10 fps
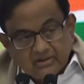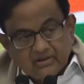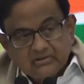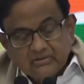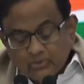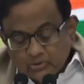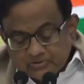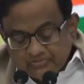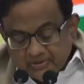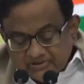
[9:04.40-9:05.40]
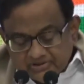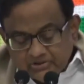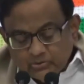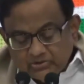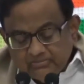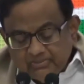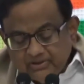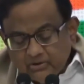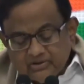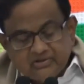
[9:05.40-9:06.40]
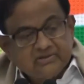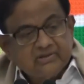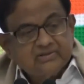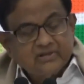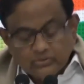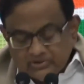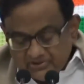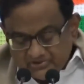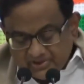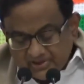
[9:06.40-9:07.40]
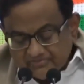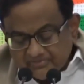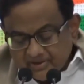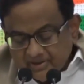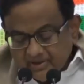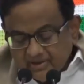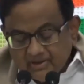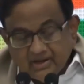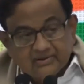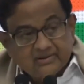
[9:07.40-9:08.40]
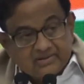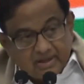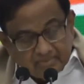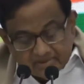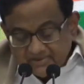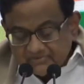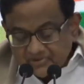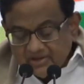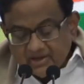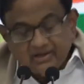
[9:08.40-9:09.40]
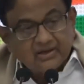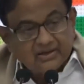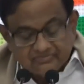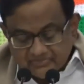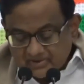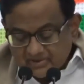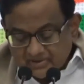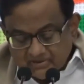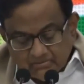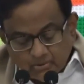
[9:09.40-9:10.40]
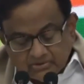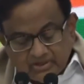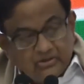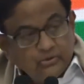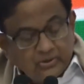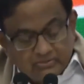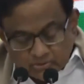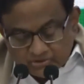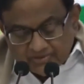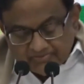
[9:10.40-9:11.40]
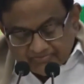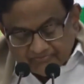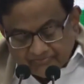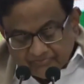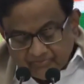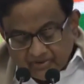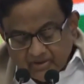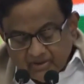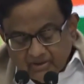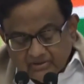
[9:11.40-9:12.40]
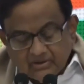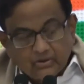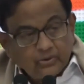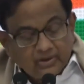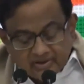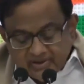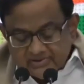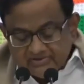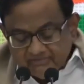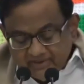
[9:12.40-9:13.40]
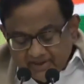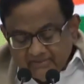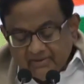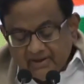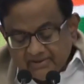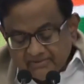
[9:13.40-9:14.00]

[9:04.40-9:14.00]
The most persecuted minorities in South Asia are the Tamils of Sri Lanka, both Hindu and Muslim, the Rohingyas of Myanmar,